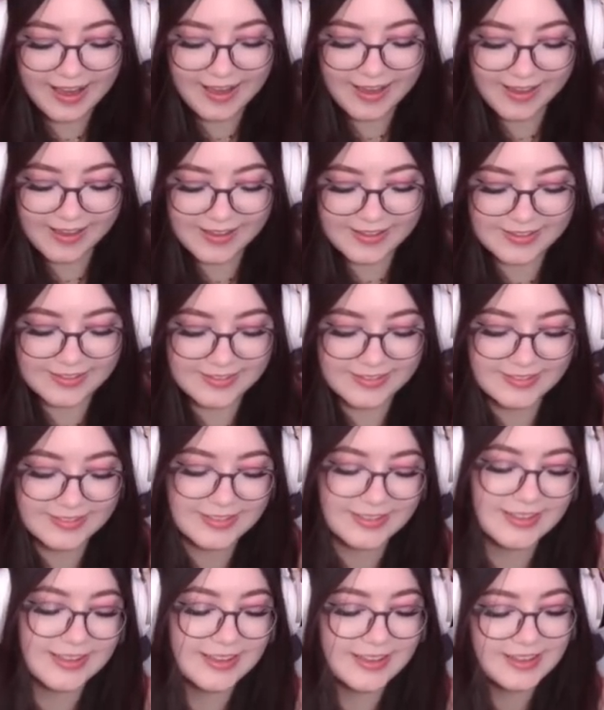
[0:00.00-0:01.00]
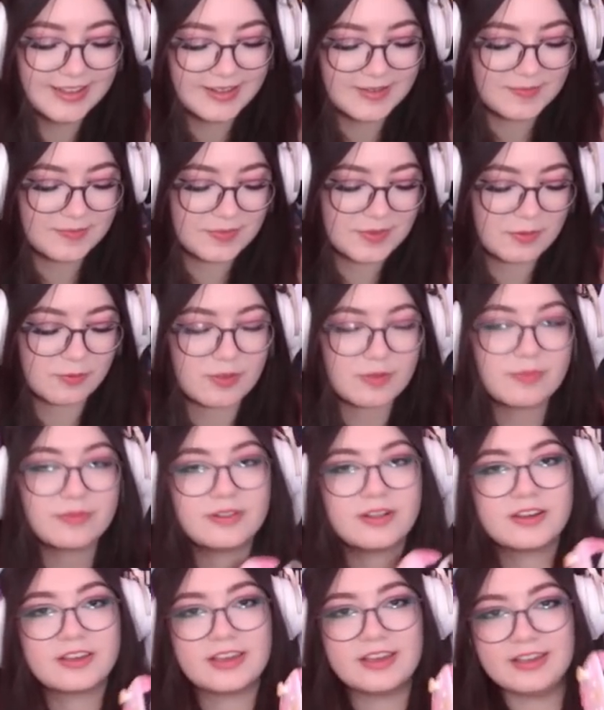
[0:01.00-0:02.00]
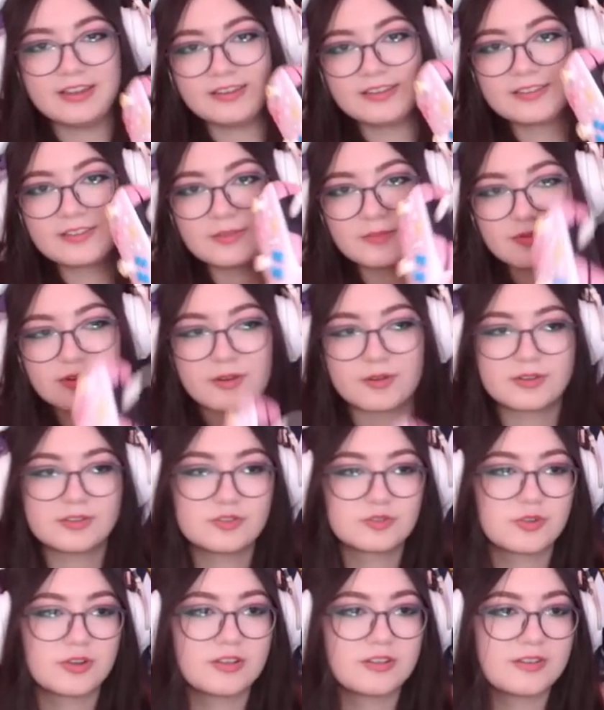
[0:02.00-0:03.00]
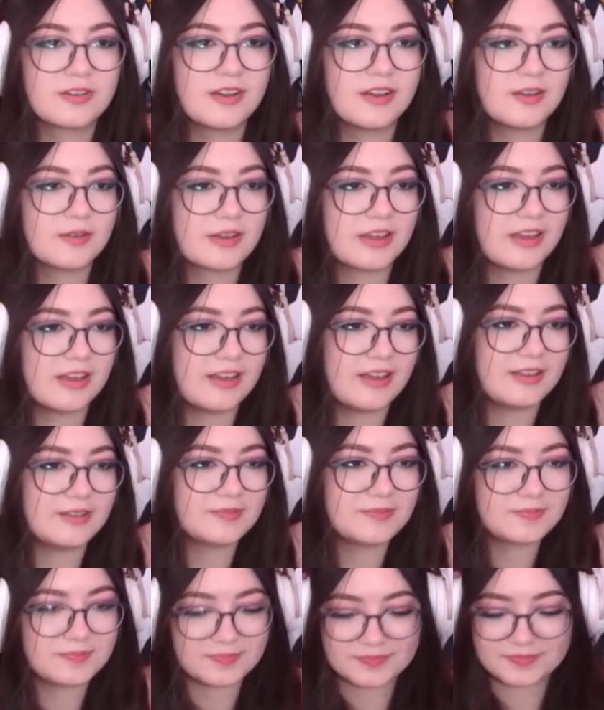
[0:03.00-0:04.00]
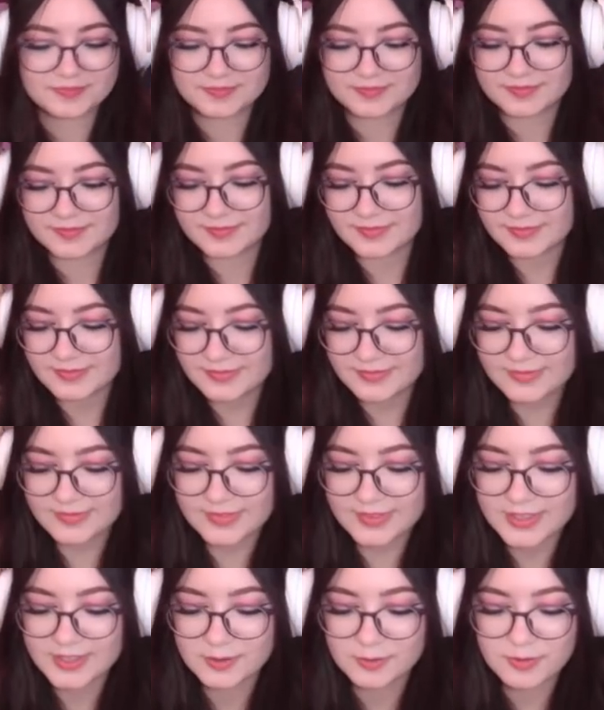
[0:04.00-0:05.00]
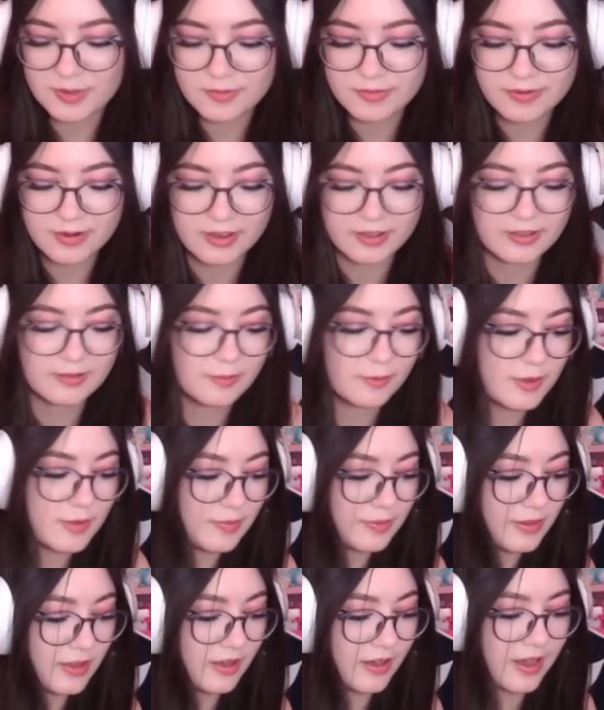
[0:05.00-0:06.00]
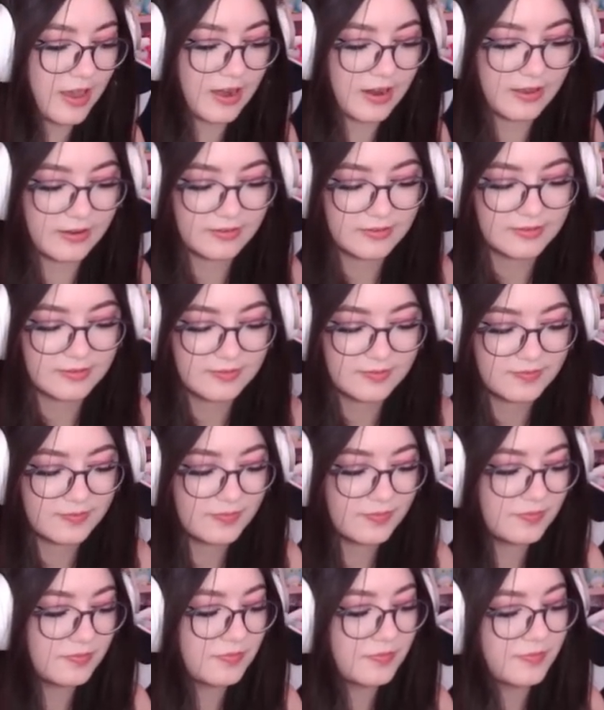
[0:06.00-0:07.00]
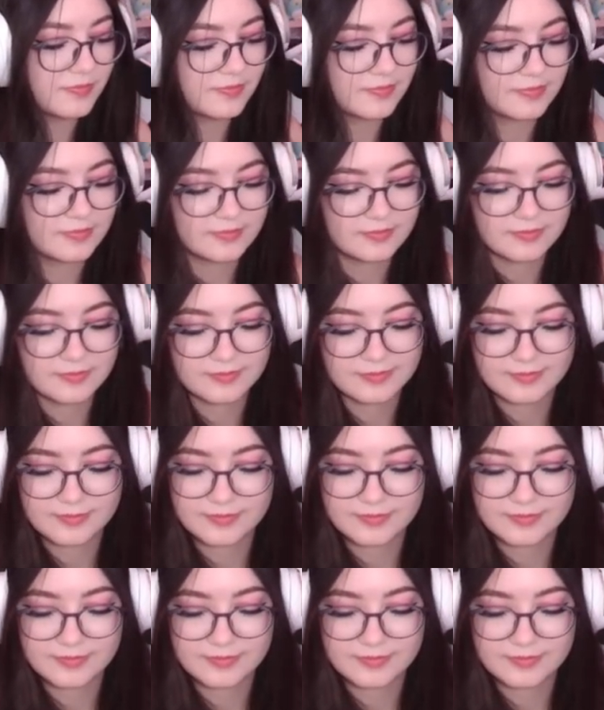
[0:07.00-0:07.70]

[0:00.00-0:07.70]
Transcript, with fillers: ah! We plug in the Pro controller, okay? We plug. We plug in it.